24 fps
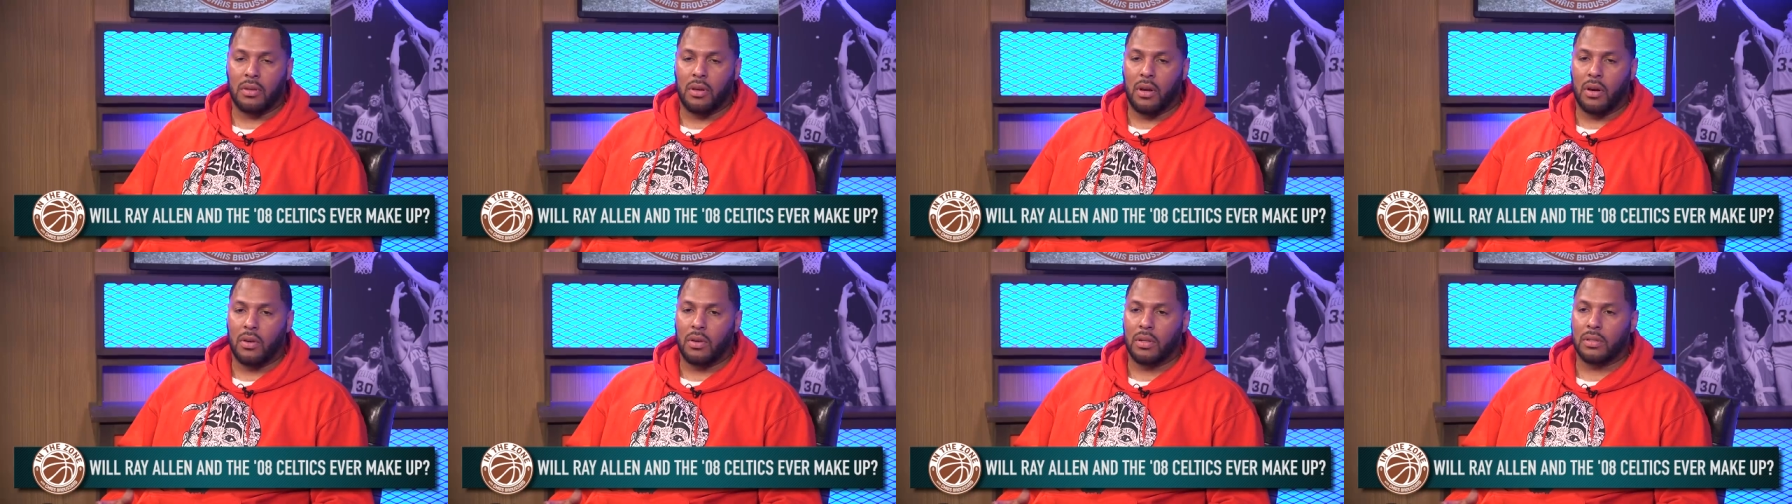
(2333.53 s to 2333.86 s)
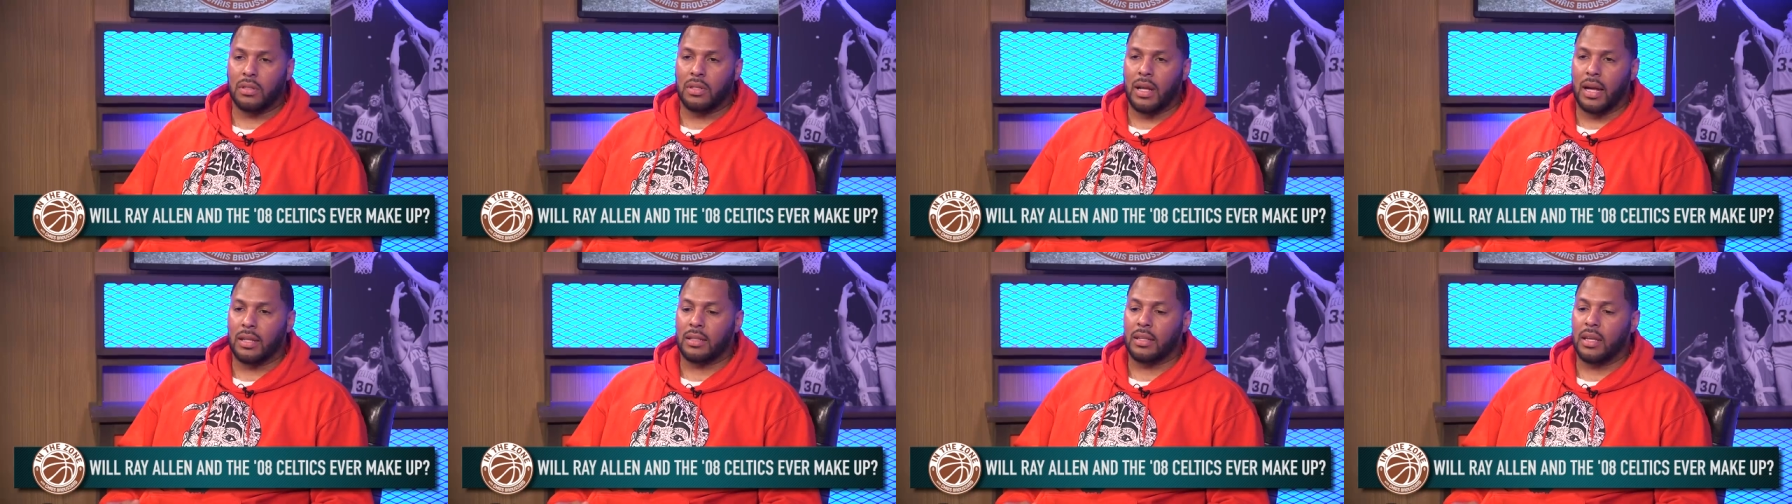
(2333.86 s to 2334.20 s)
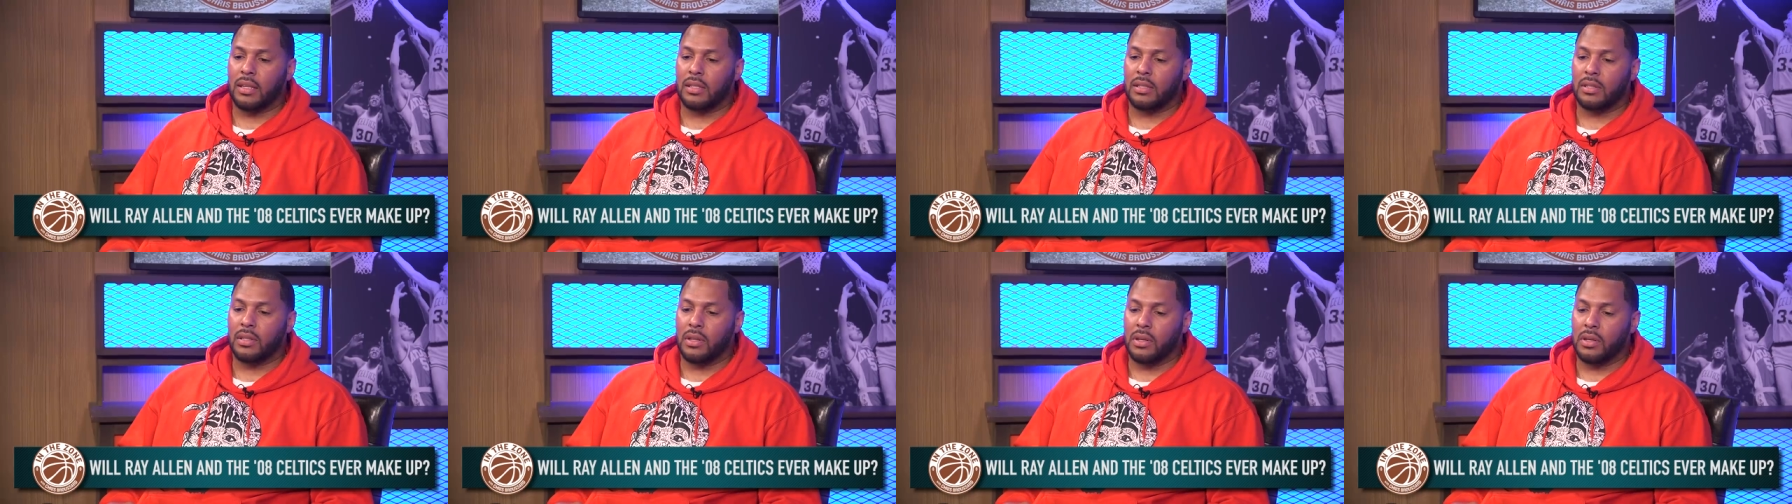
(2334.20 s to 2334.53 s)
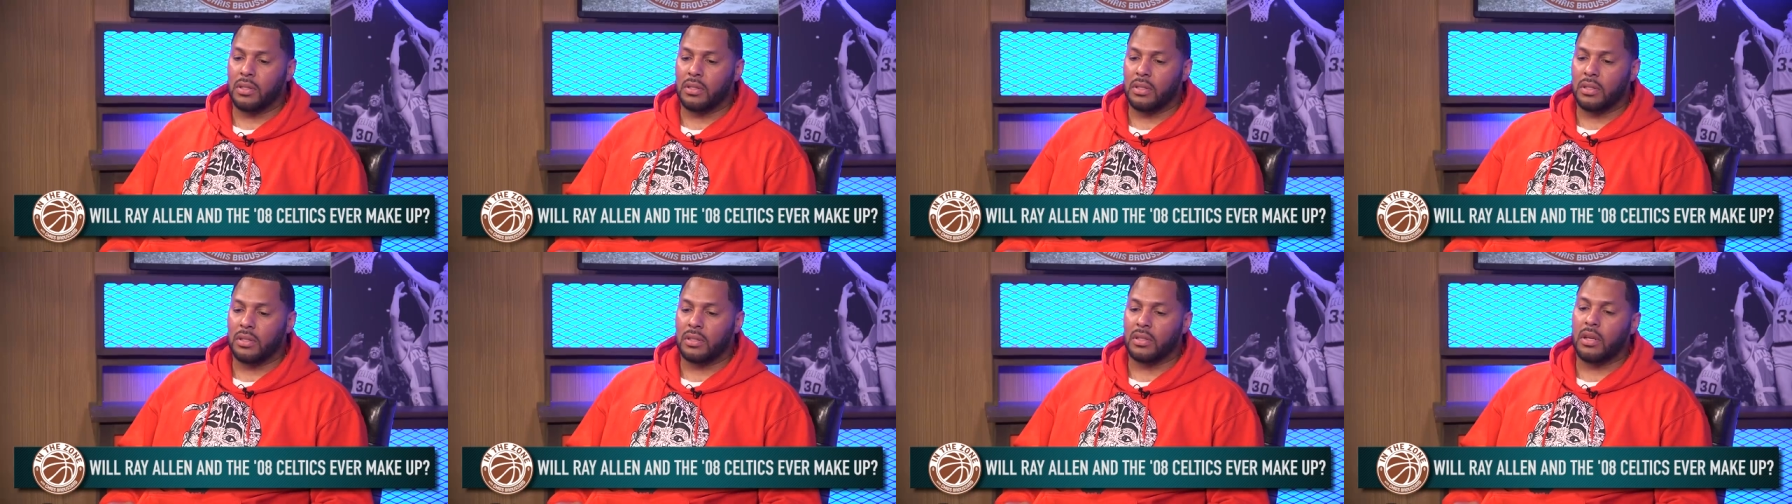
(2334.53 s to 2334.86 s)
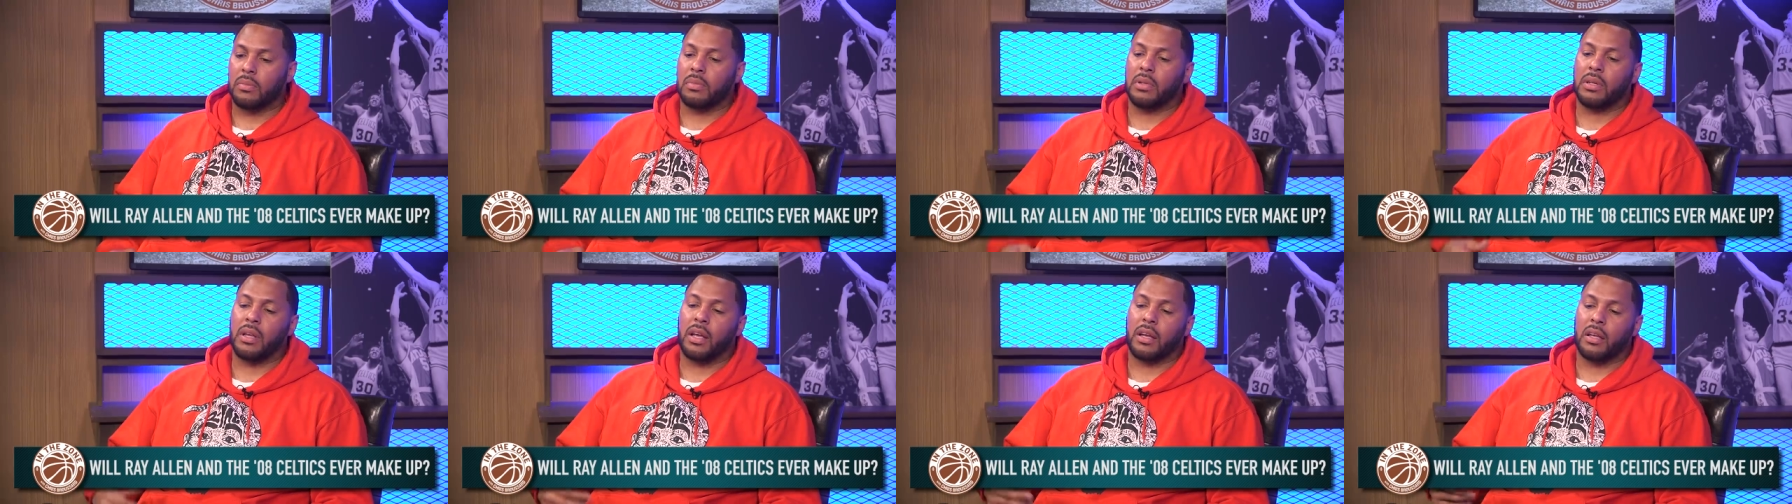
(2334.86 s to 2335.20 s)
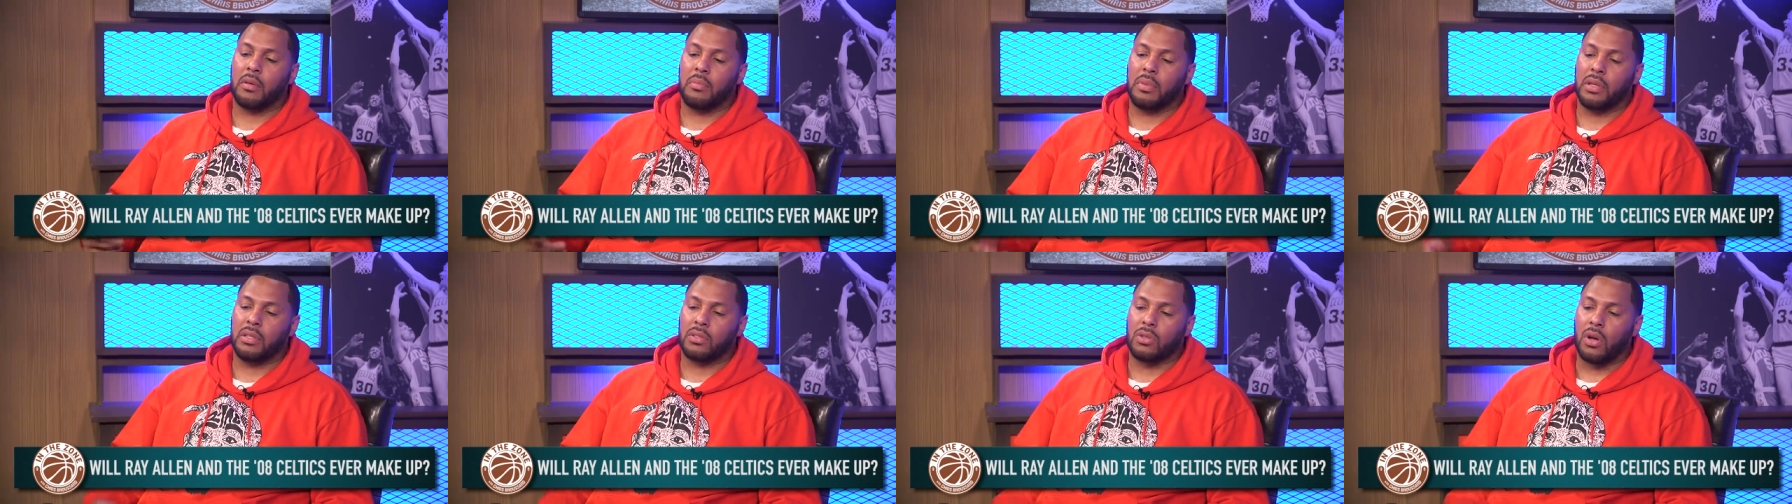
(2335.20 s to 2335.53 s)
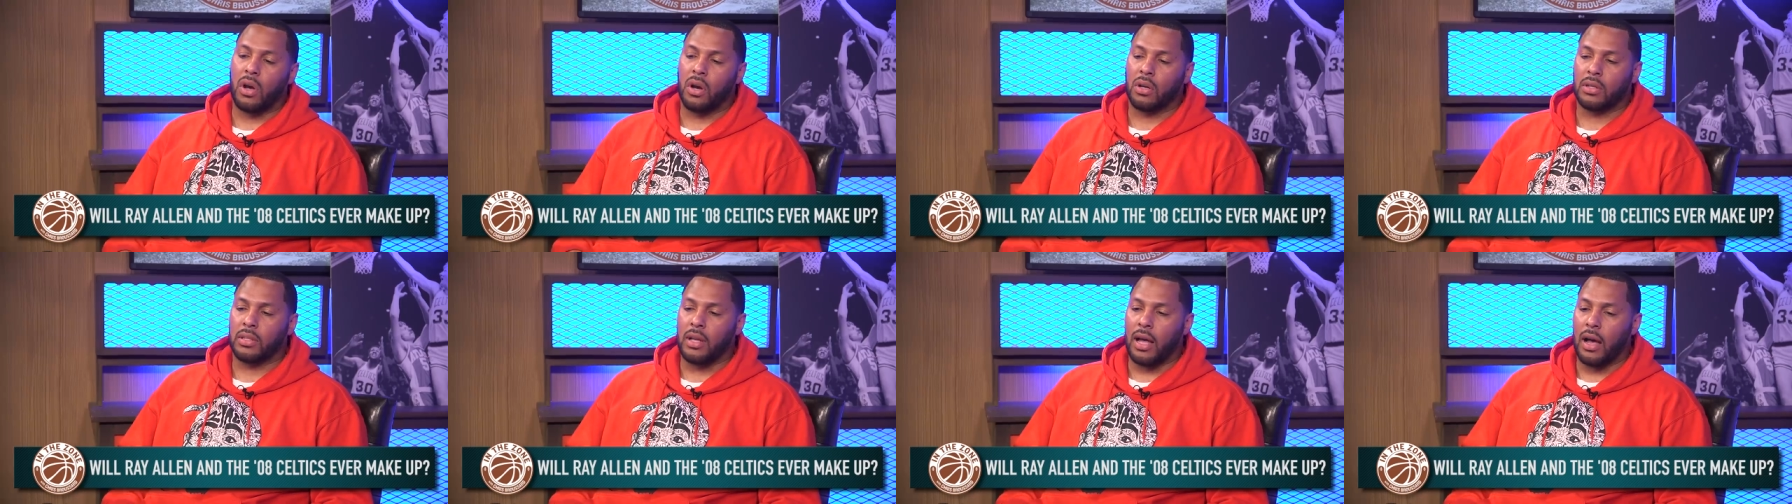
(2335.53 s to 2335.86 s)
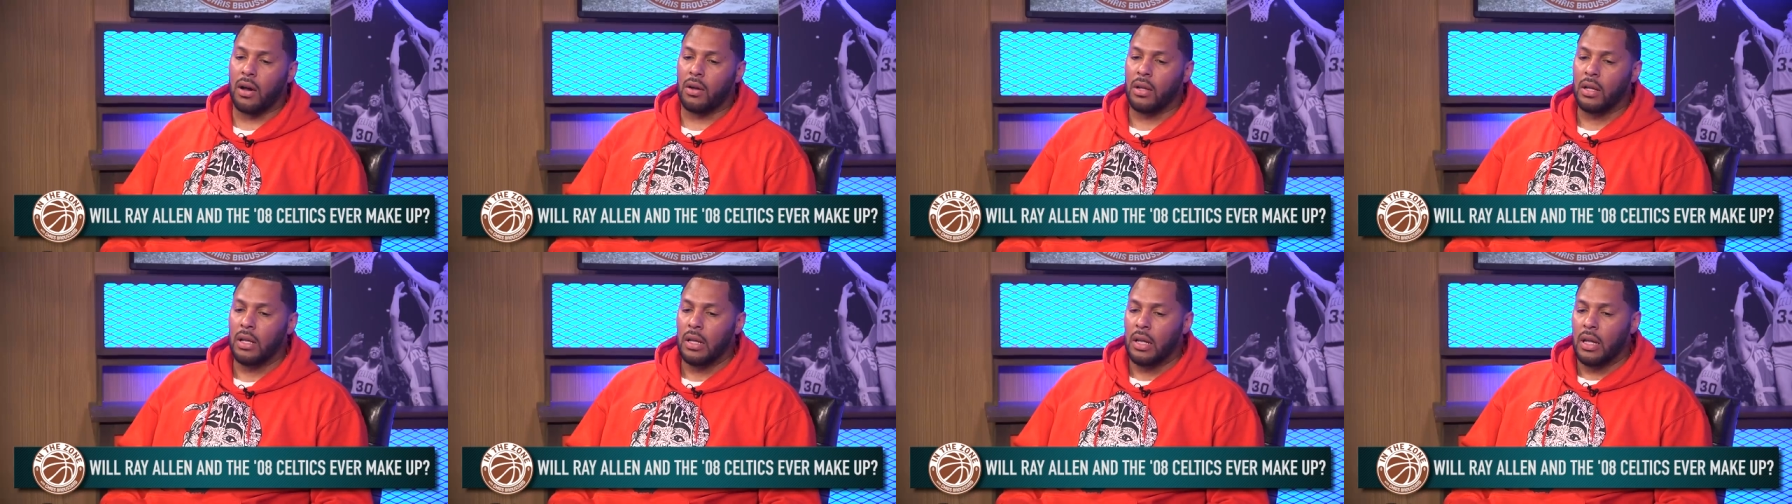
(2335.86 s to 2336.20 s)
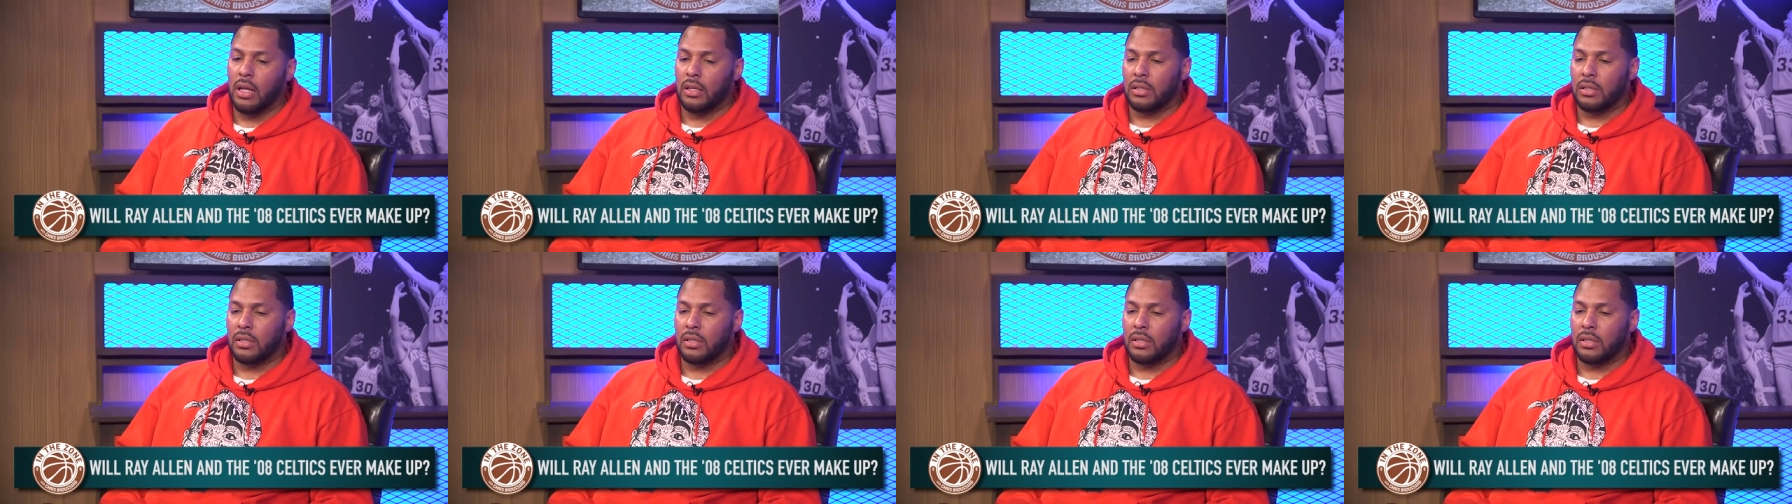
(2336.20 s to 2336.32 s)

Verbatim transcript: You know, it's not that serious. It's something that could be talked out.